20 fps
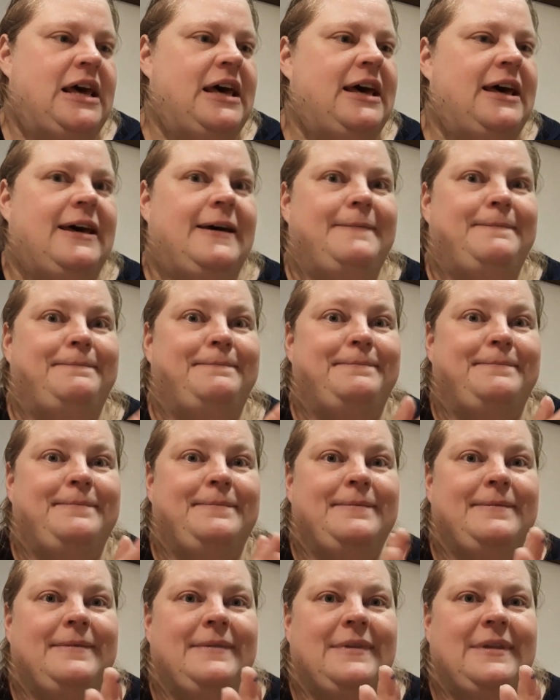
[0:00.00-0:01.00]
And
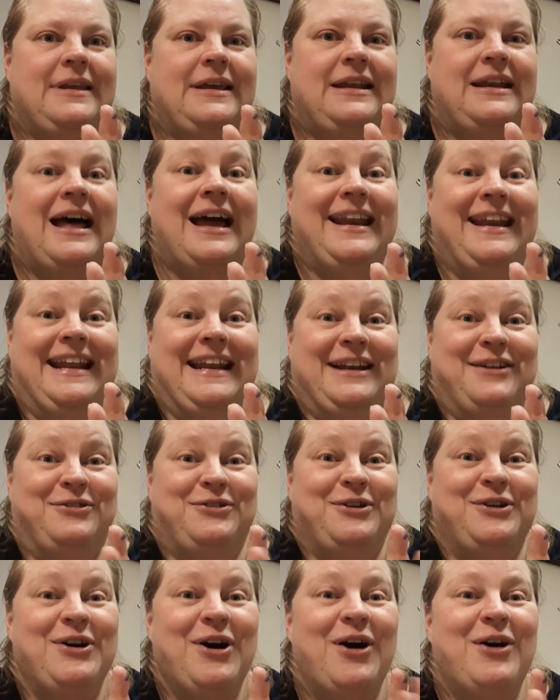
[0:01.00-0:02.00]
I need
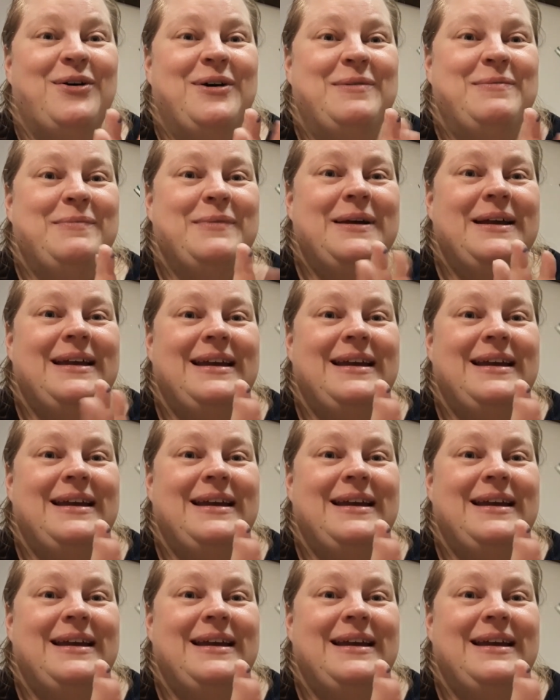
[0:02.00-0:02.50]
to go